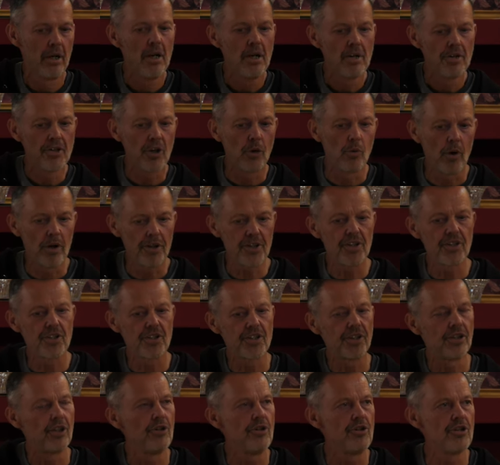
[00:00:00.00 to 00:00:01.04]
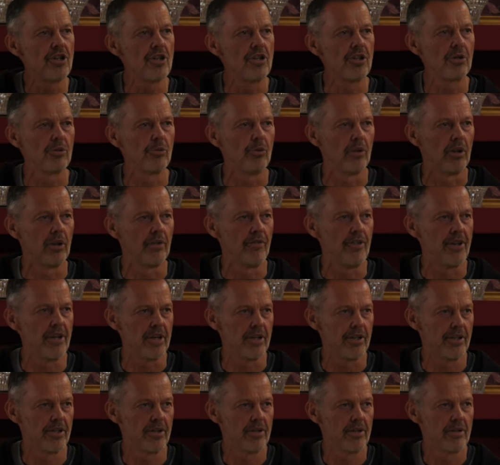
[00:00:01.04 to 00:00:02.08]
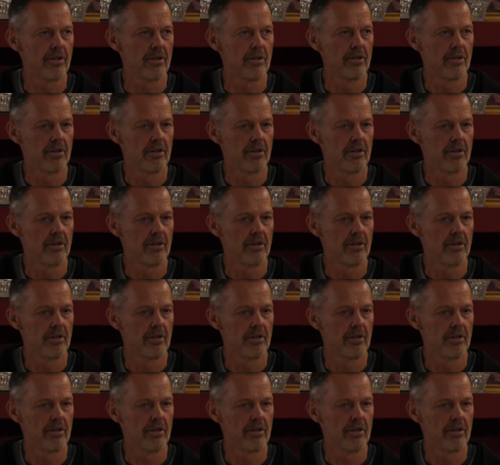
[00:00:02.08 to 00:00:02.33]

So, what's the solution to all of this?